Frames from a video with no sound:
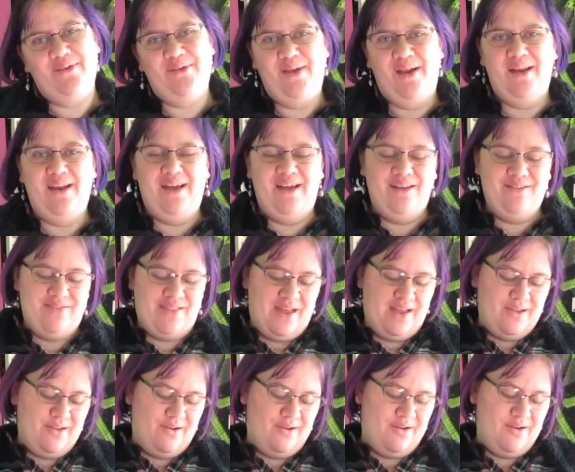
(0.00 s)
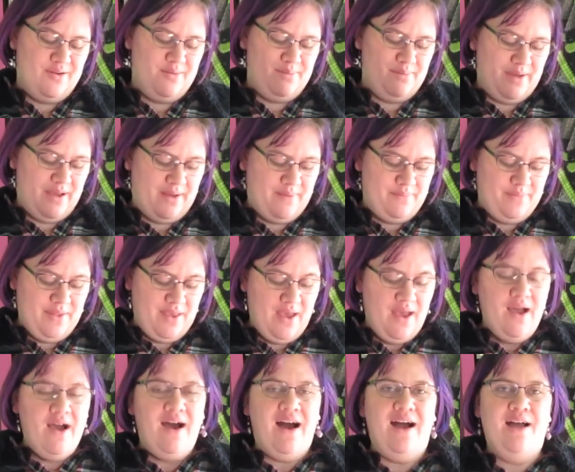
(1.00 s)
ran out of that yarn. But
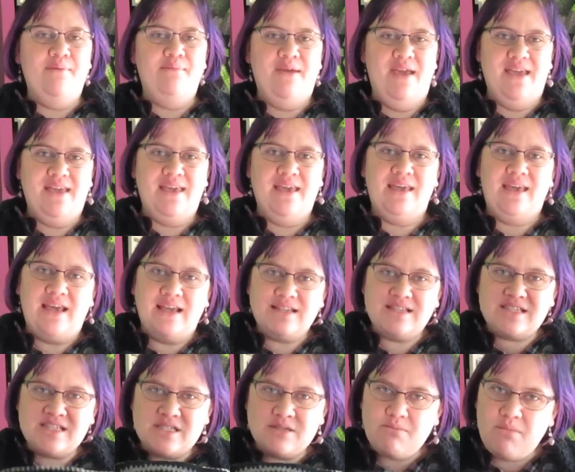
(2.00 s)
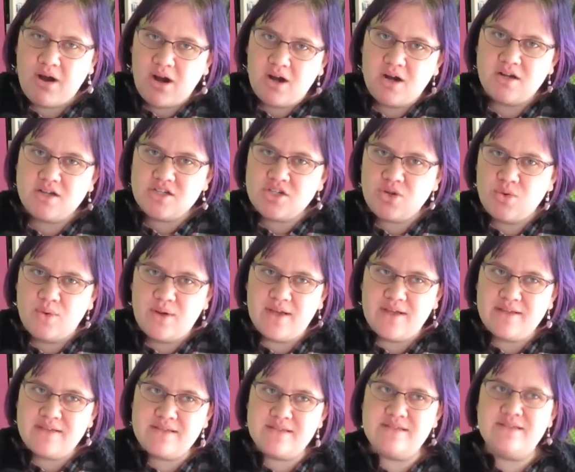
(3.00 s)
I'm making a smart
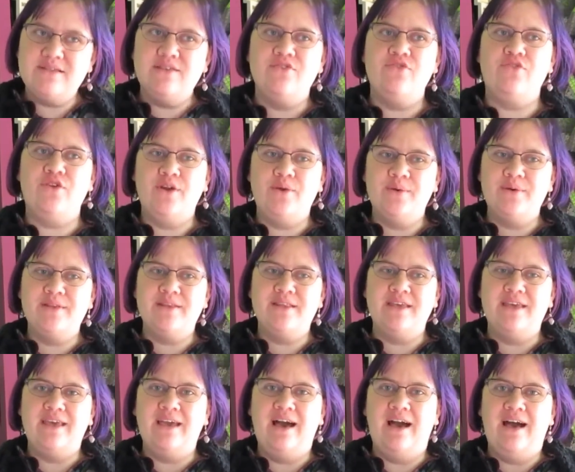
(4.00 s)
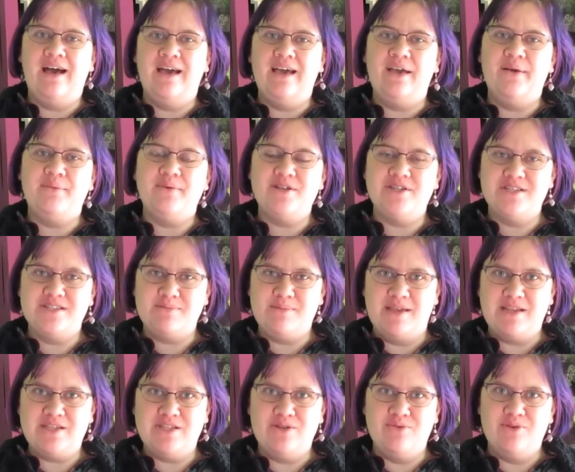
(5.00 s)
choice. Frequently, I would just
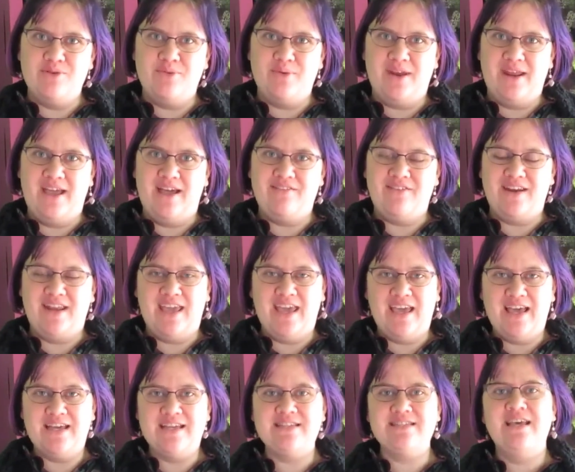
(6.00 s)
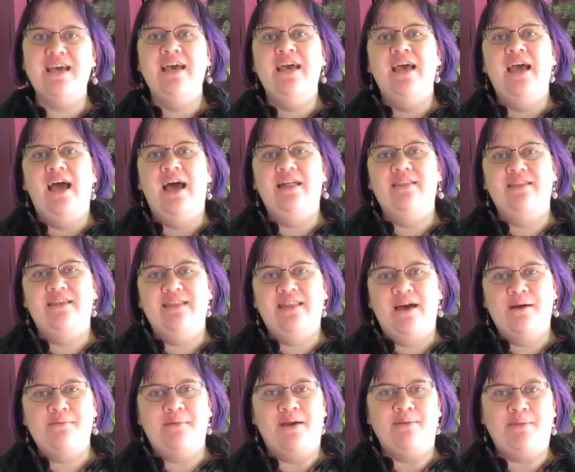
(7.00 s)
make do with what I have on hand, and then
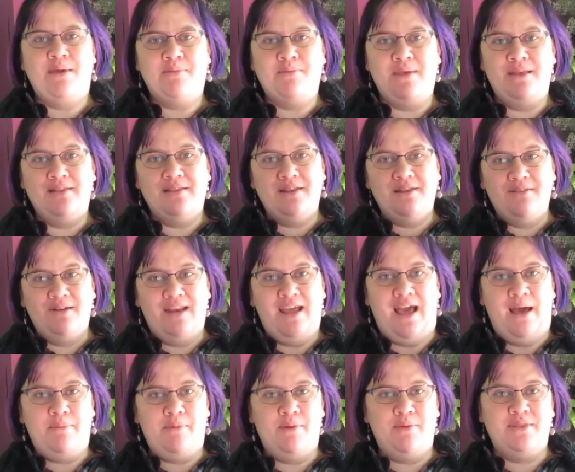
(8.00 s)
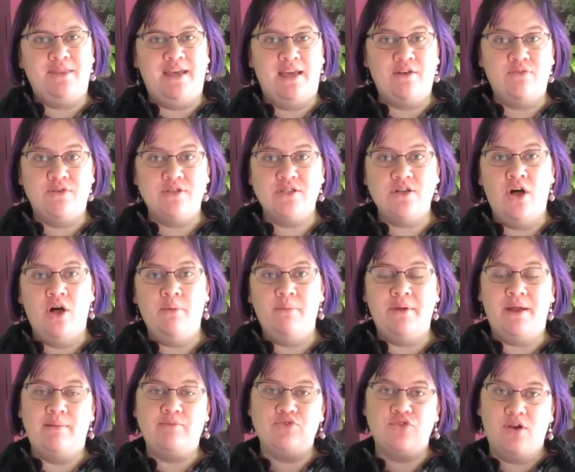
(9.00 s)
that might make me a little unhappy with the end result,
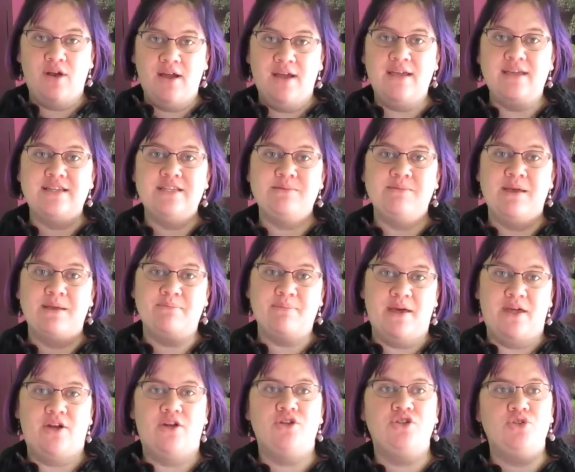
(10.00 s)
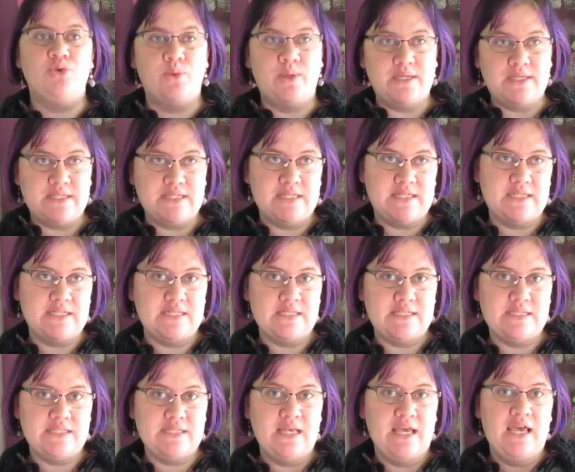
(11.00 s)
but I'm trying to make better
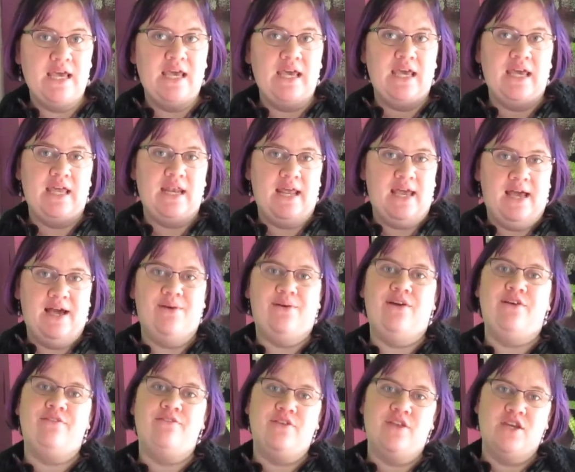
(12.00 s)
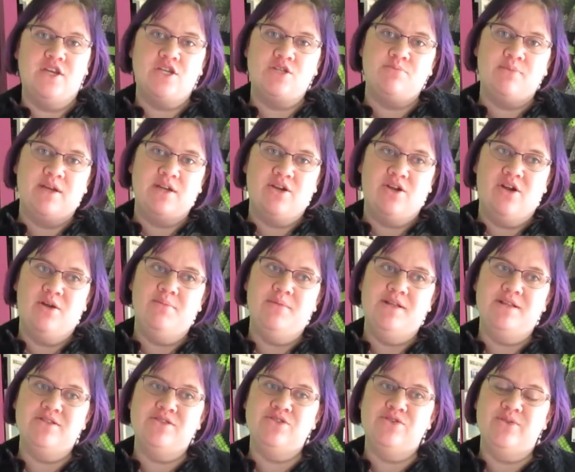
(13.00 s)
choices in how I finish my
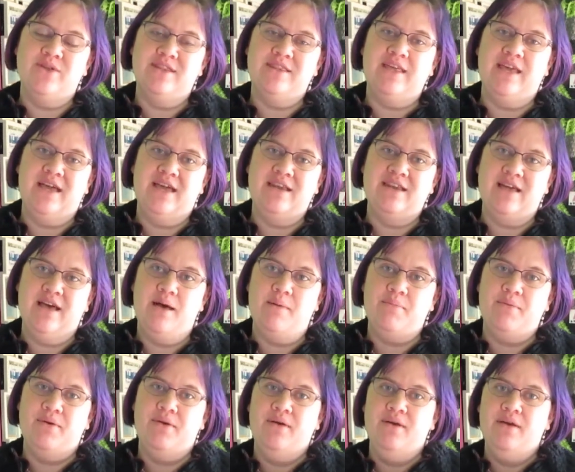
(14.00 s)
garments so that they end up